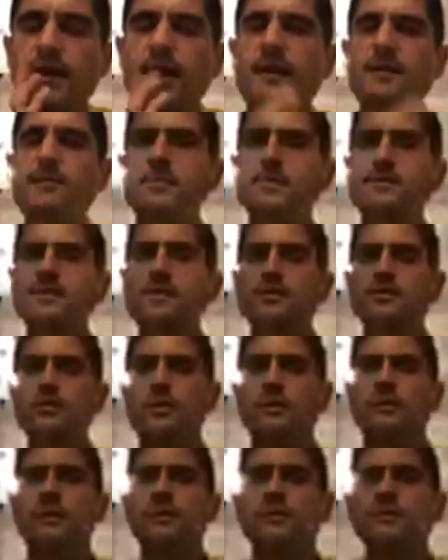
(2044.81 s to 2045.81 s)
fairly busy
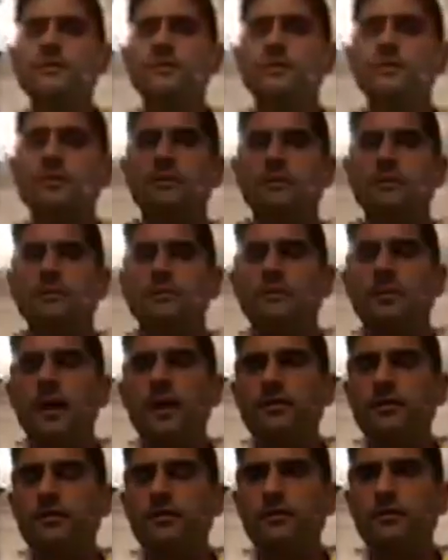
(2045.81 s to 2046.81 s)
job, and I just couldn't
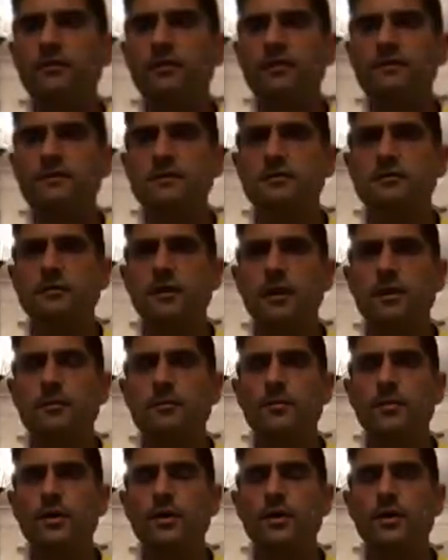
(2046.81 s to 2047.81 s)
bear the thought of having to write
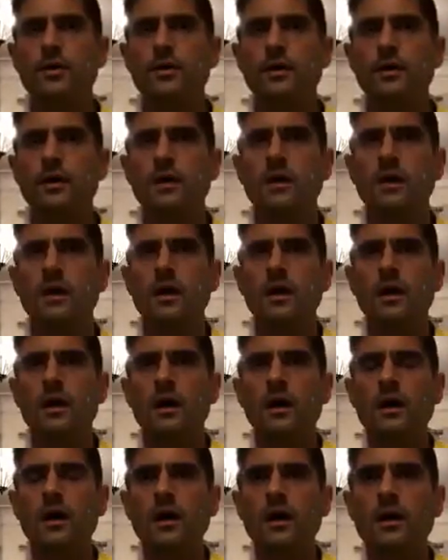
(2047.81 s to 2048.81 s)
a book.
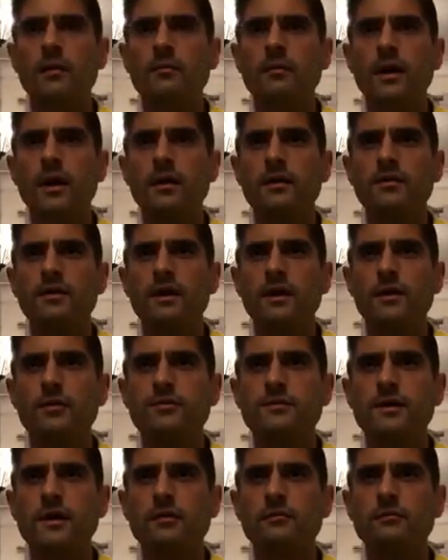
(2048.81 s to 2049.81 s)
And I think I
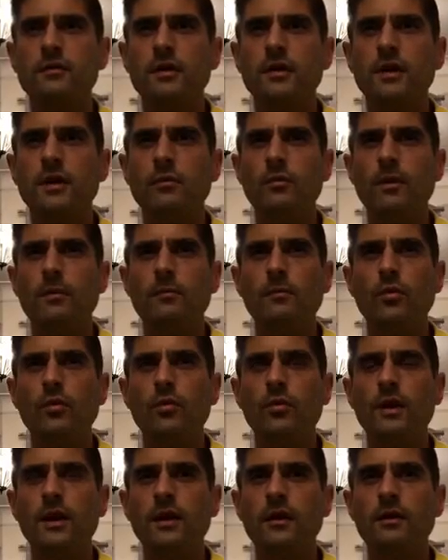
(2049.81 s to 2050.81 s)
was out running one
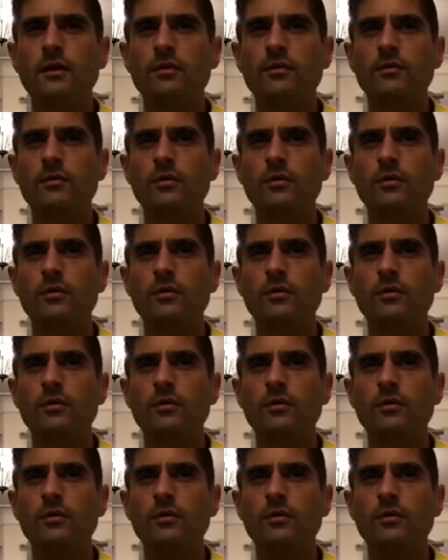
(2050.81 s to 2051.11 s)
morning and